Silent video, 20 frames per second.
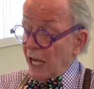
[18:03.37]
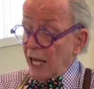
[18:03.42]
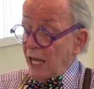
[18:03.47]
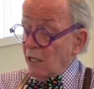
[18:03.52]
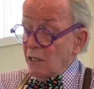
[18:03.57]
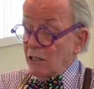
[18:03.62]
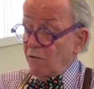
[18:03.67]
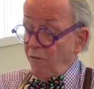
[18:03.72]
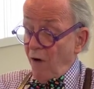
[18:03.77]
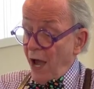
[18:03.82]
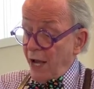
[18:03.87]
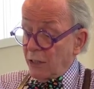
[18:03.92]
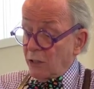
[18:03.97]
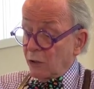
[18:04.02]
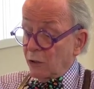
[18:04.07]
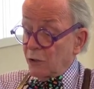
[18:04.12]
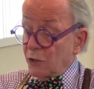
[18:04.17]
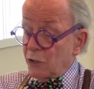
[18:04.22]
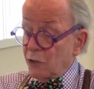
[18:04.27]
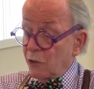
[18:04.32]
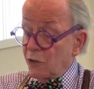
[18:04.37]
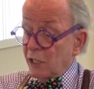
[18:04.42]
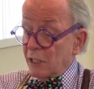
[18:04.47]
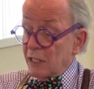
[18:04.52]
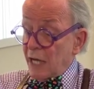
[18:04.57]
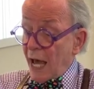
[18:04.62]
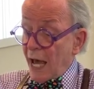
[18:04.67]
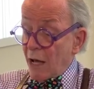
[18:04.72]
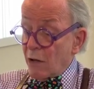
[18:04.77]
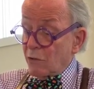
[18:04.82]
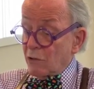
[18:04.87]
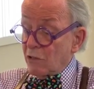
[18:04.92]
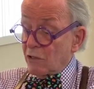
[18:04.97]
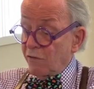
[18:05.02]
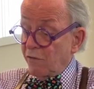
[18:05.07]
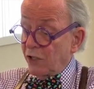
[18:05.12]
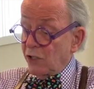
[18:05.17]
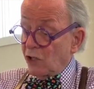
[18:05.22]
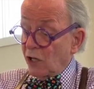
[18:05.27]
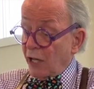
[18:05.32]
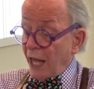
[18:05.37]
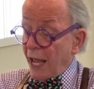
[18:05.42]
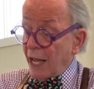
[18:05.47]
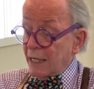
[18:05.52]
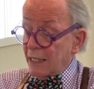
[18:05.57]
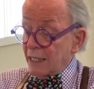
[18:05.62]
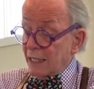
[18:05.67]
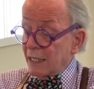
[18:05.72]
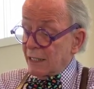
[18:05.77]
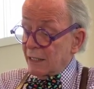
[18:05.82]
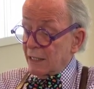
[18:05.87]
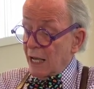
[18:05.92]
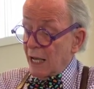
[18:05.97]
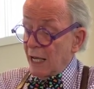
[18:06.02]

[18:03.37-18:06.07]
is vital to the town's vigilantes,